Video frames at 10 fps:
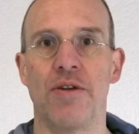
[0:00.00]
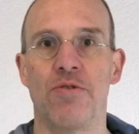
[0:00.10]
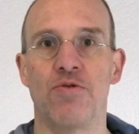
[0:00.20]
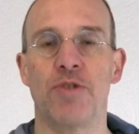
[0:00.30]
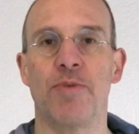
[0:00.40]
in
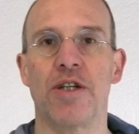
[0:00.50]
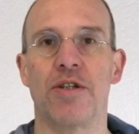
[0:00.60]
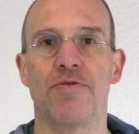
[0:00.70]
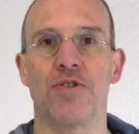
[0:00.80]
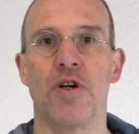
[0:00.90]
the
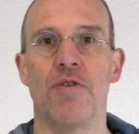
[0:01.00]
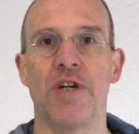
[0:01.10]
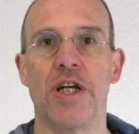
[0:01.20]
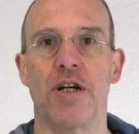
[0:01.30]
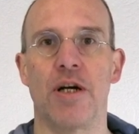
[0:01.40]
respective
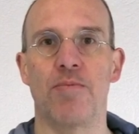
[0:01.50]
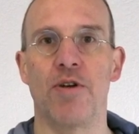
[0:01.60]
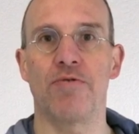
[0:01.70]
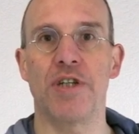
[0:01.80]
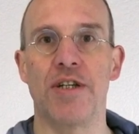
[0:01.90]
survey a couple
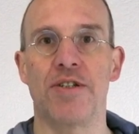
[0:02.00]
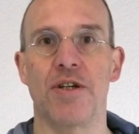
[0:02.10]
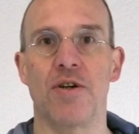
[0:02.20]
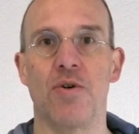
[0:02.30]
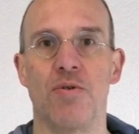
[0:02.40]
of days
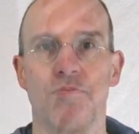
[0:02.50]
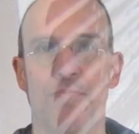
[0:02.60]
ago.